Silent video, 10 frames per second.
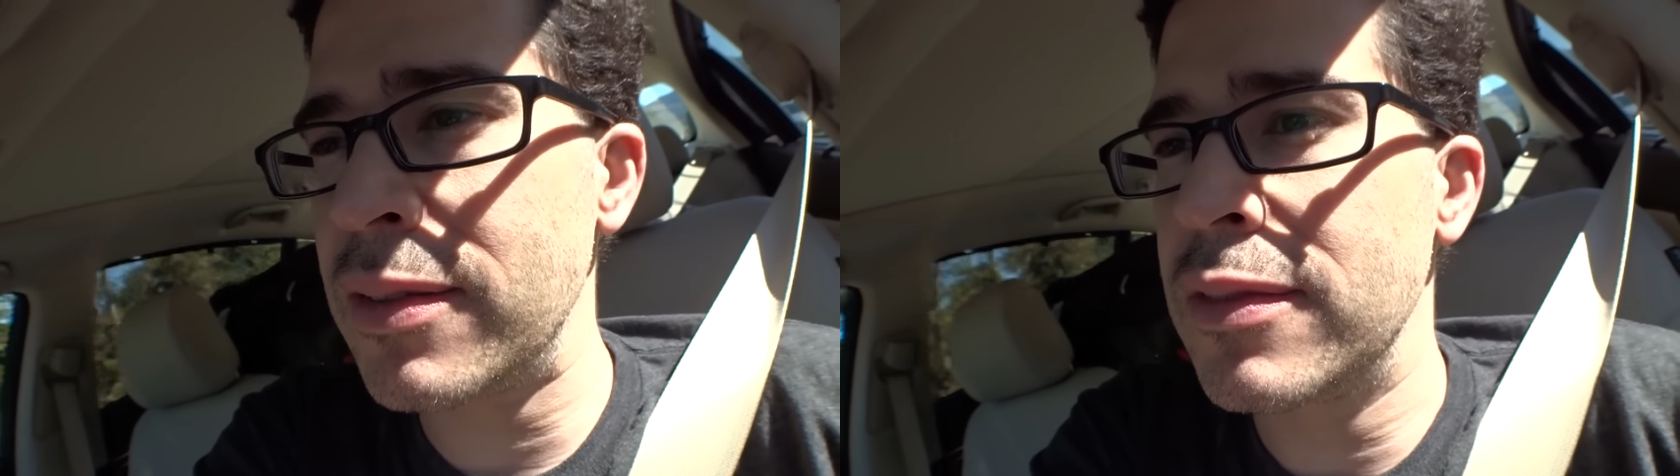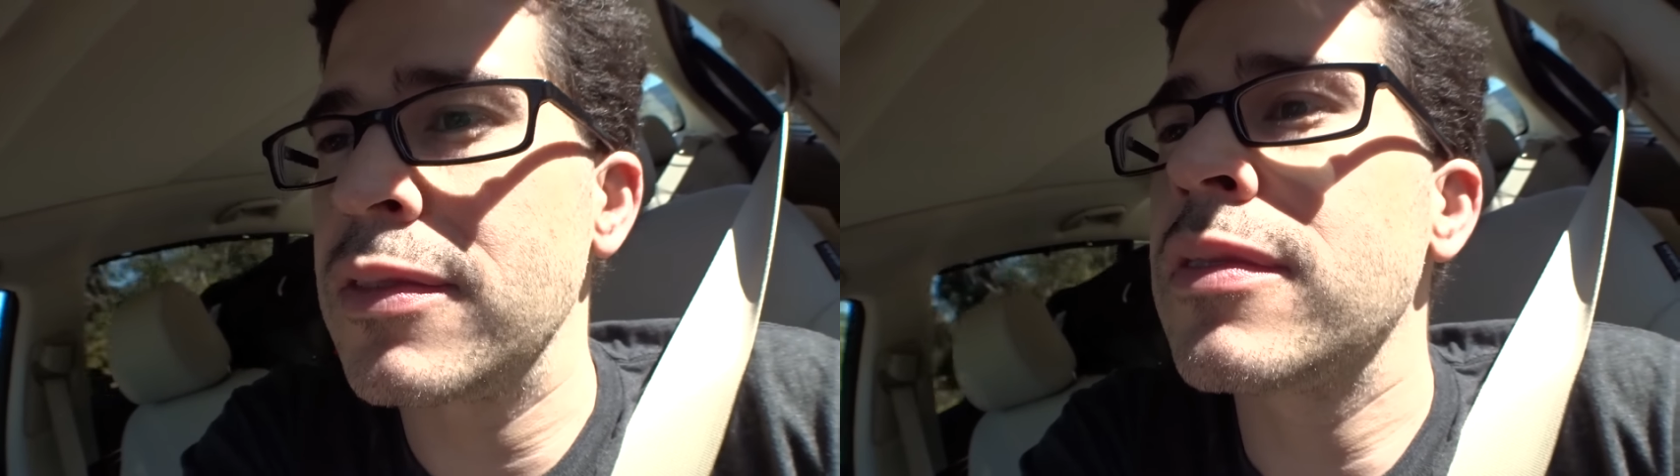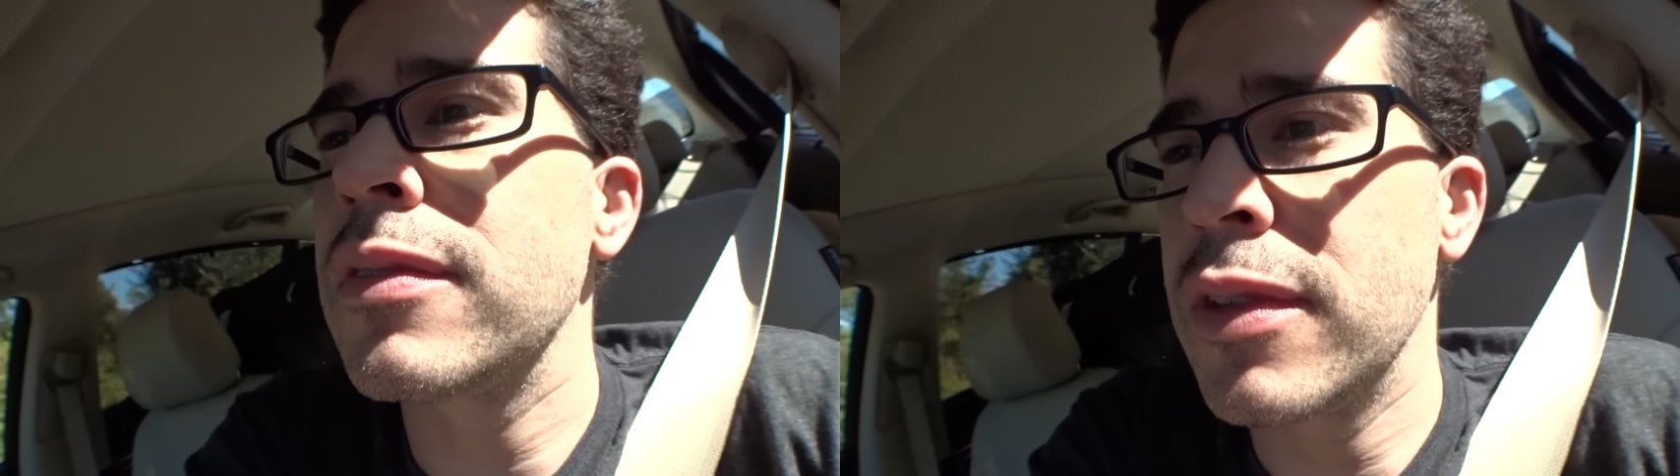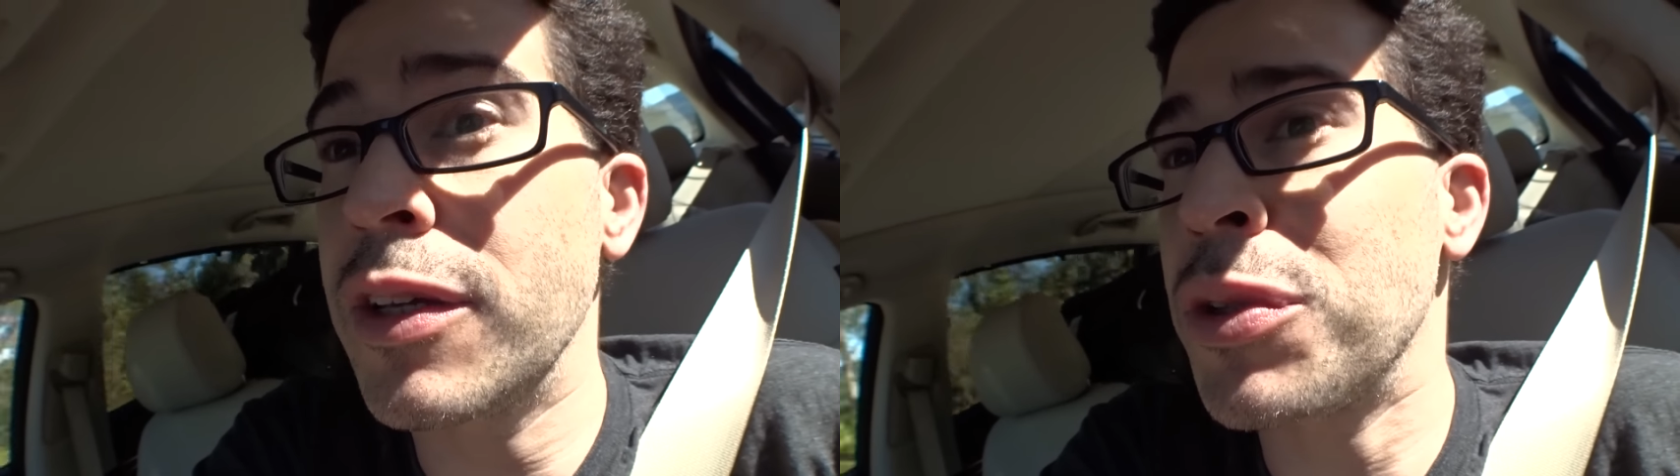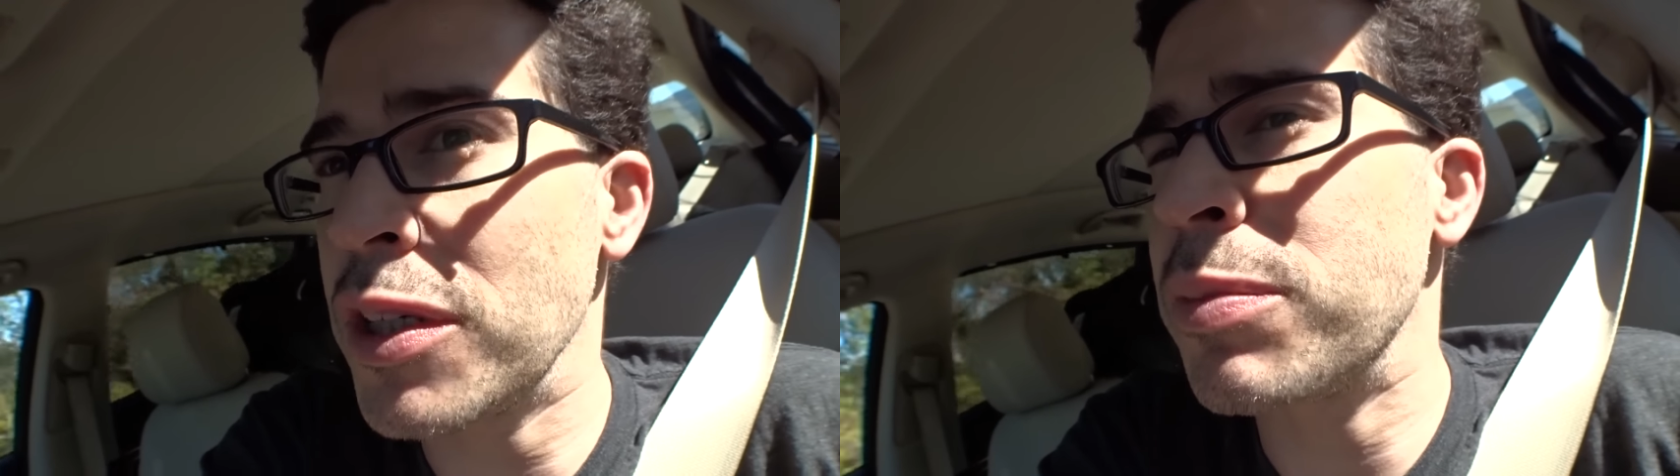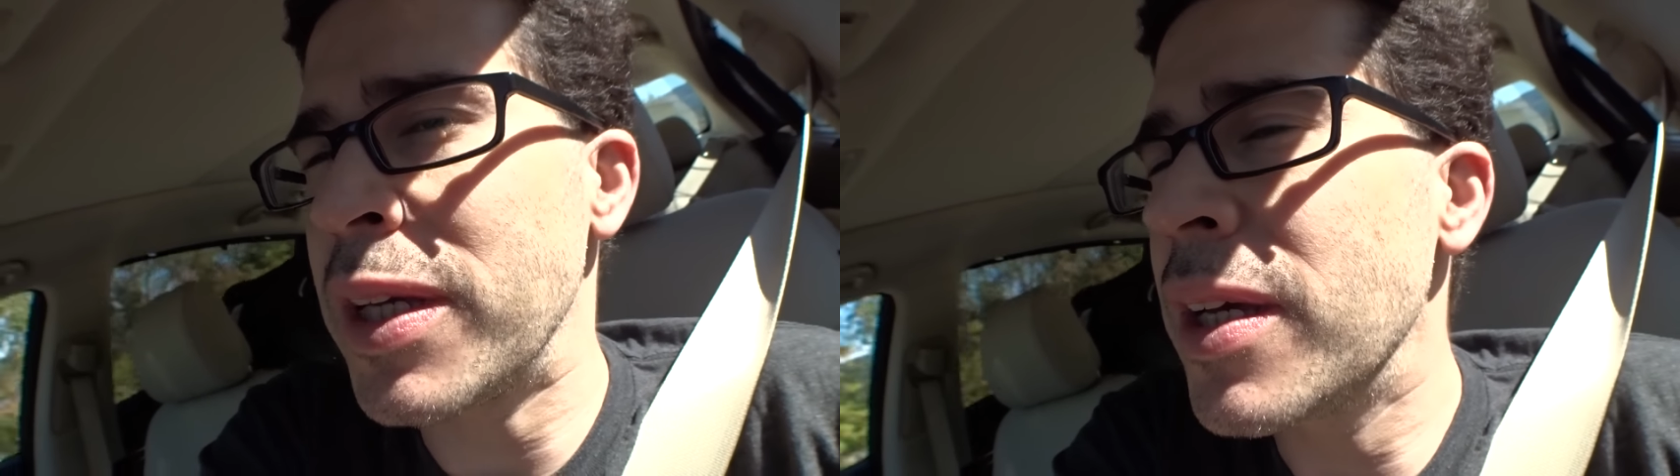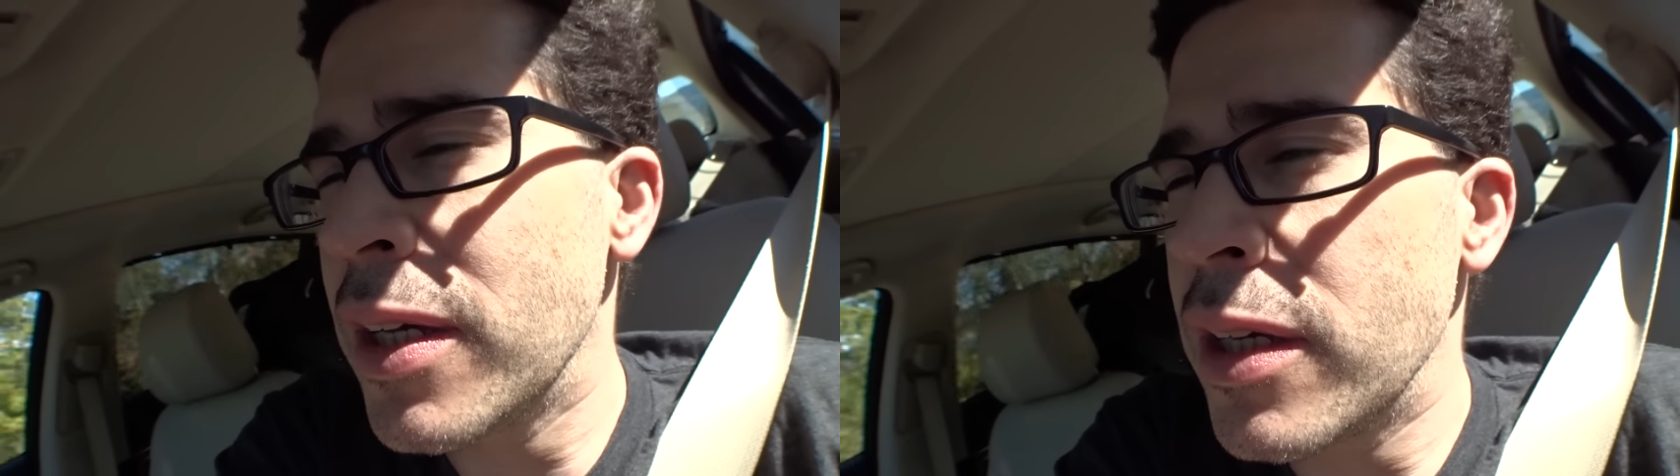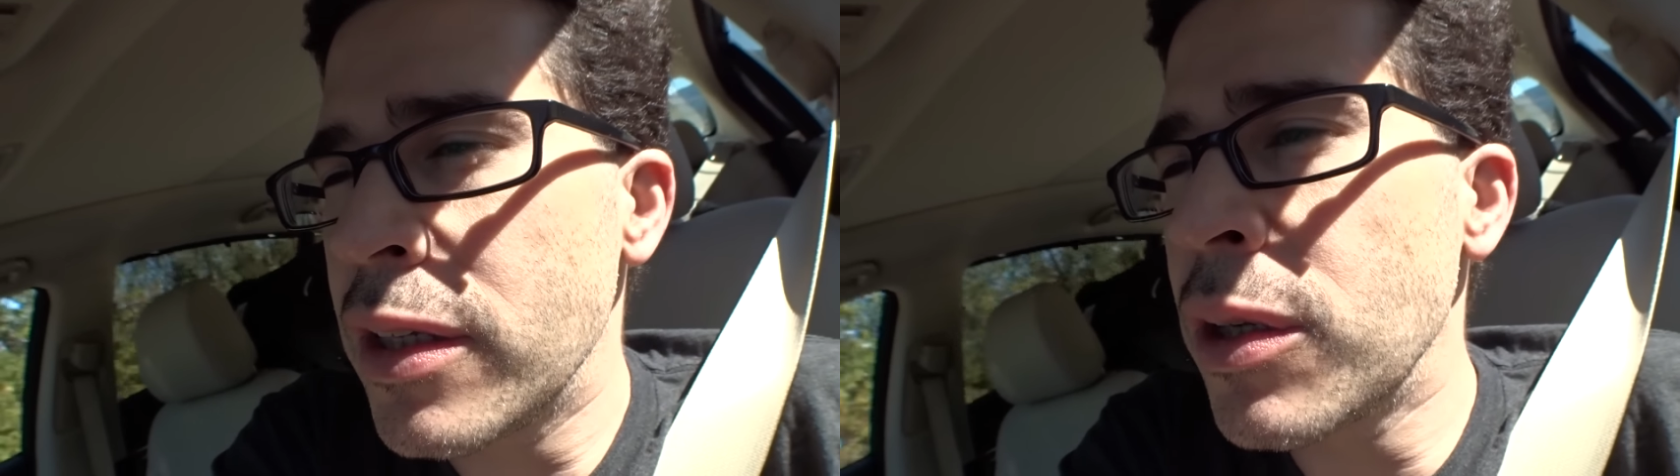and trust me,
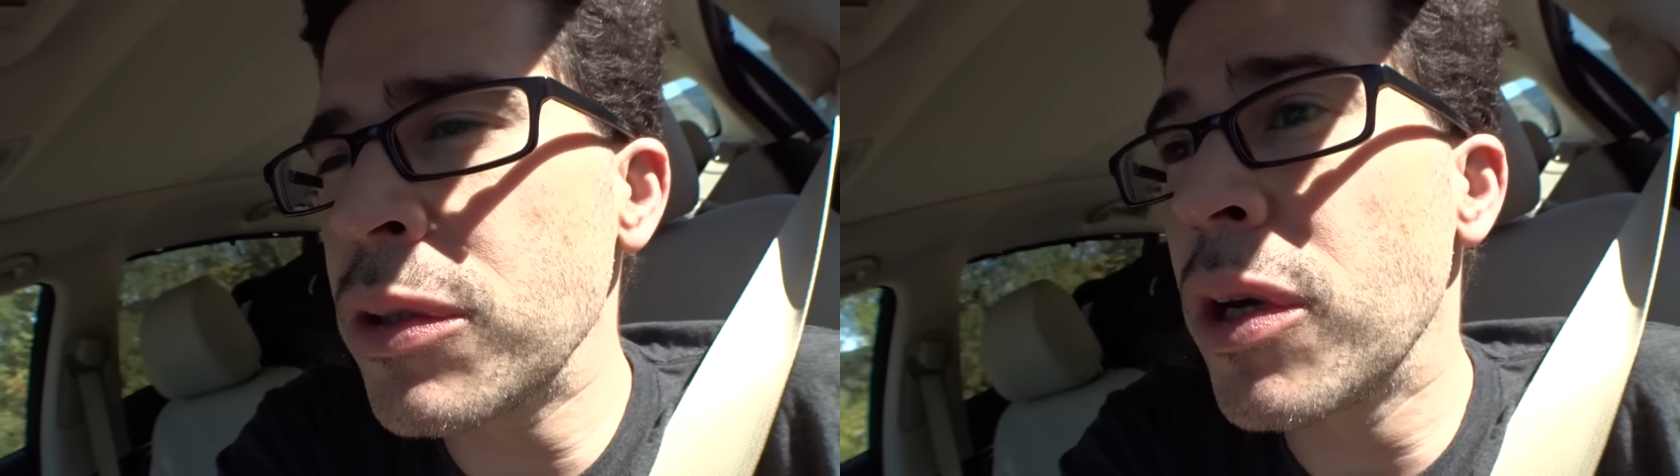you'll